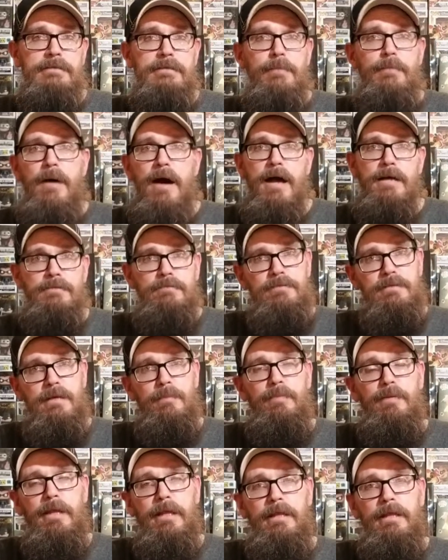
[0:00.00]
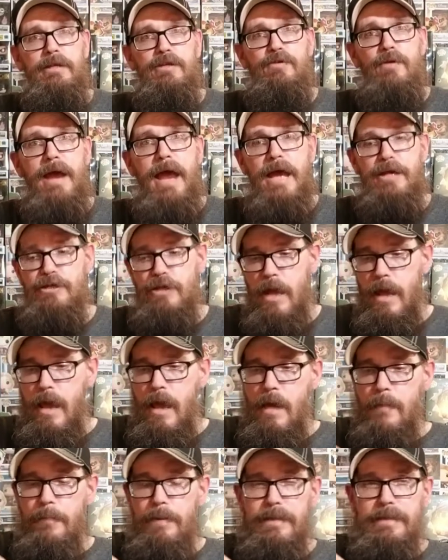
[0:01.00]
The box was completely trashed,
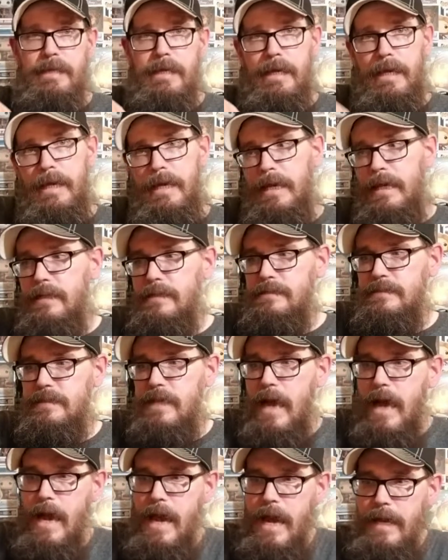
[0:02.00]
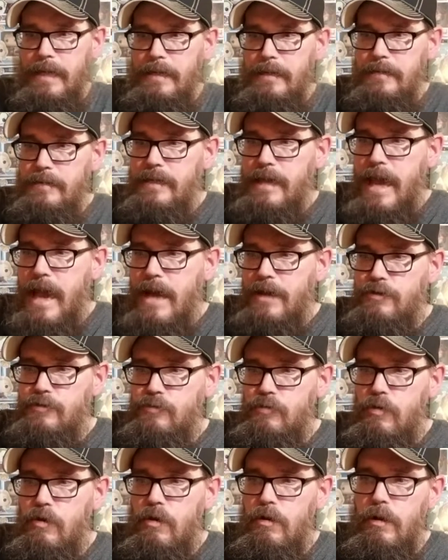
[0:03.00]
but the inside, the
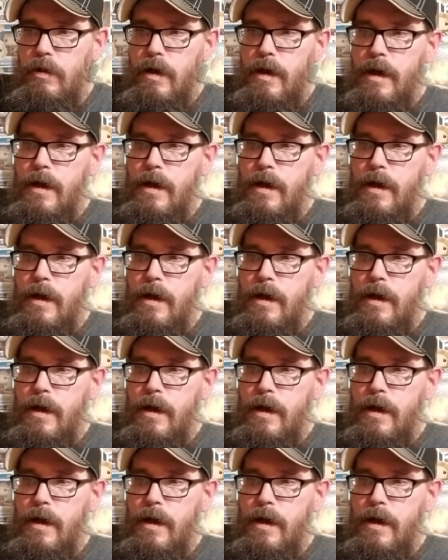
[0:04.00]
actual